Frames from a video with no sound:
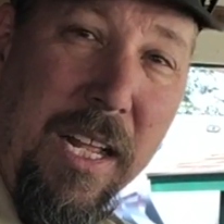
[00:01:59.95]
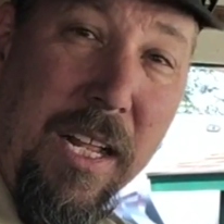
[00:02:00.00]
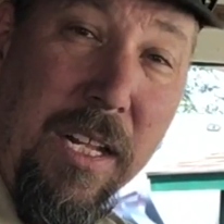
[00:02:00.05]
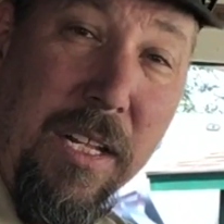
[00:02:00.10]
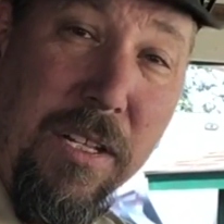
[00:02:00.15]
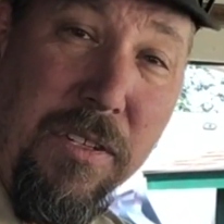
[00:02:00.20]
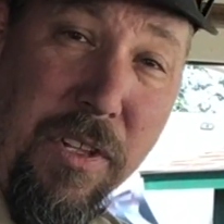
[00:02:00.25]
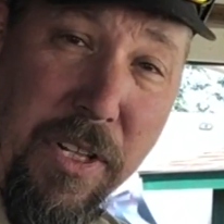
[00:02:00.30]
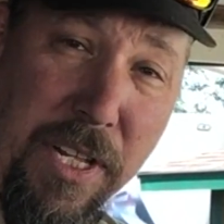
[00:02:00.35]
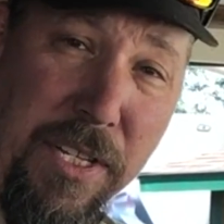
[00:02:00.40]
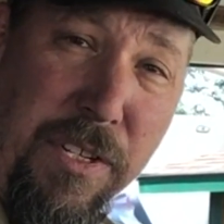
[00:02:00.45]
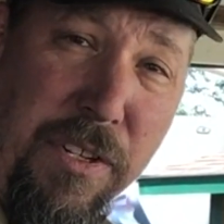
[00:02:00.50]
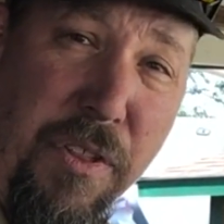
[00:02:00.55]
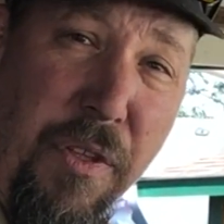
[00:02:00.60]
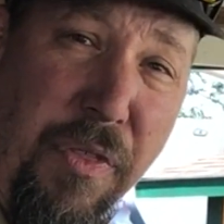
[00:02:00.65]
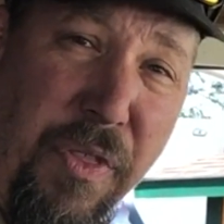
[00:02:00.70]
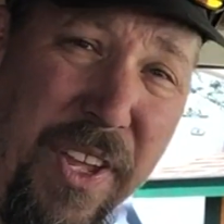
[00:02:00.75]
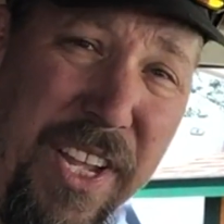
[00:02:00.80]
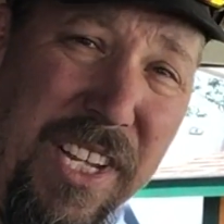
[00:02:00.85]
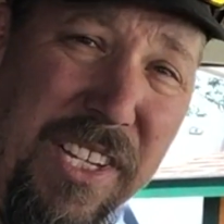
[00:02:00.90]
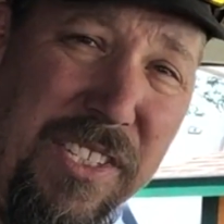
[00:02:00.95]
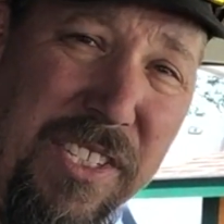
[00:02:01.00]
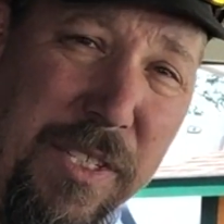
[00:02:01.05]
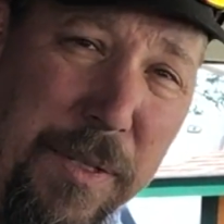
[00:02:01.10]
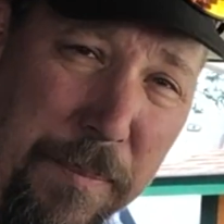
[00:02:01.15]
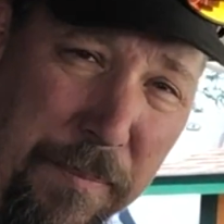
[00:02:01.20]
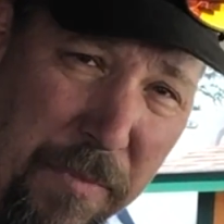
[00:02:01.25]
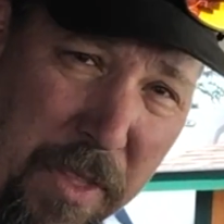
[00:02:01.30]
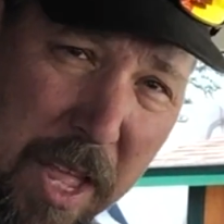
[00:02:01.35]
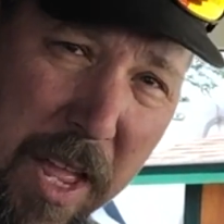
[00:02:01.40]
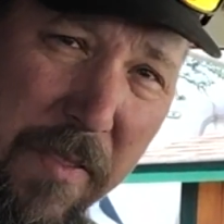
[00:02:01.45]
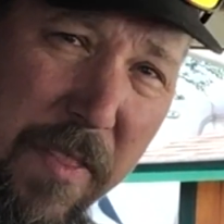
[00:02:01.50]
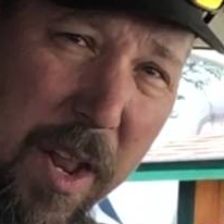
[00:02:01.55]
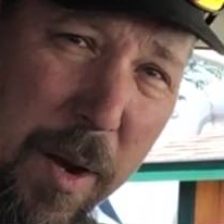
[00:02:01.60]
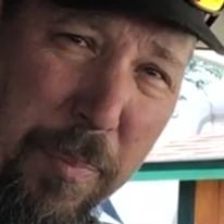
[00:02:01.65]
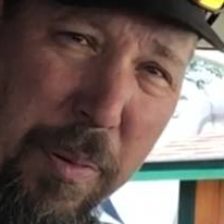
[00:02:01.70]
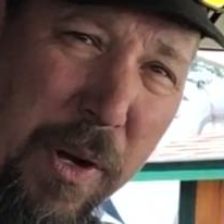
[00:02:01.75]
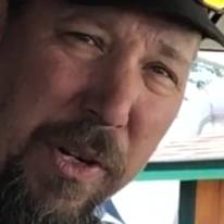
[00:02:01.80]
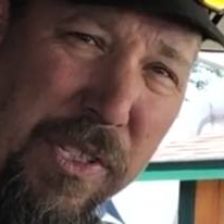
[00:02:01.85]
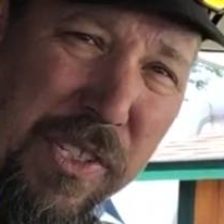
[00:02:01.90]
So these are the things that a
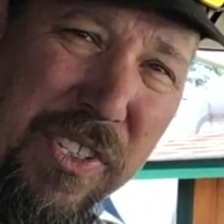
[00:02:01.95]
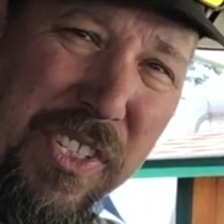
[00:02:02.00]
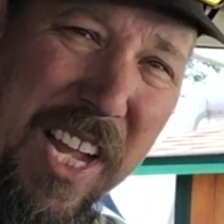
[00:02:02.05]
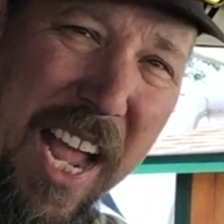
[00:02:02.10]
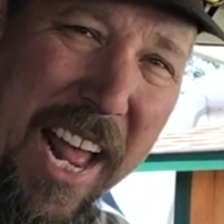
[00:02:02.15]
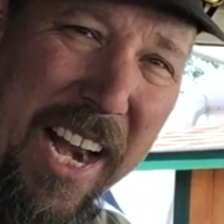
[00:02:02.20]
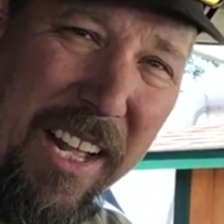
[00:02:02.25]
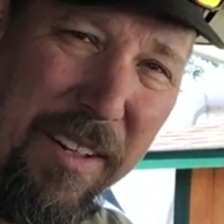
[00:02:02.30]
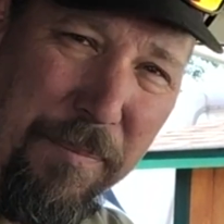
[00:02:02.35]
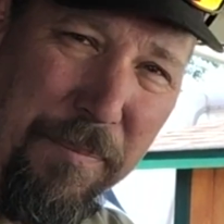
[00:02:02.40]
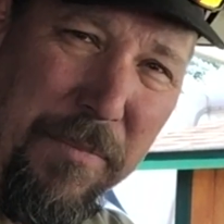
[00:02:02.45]
person's gotta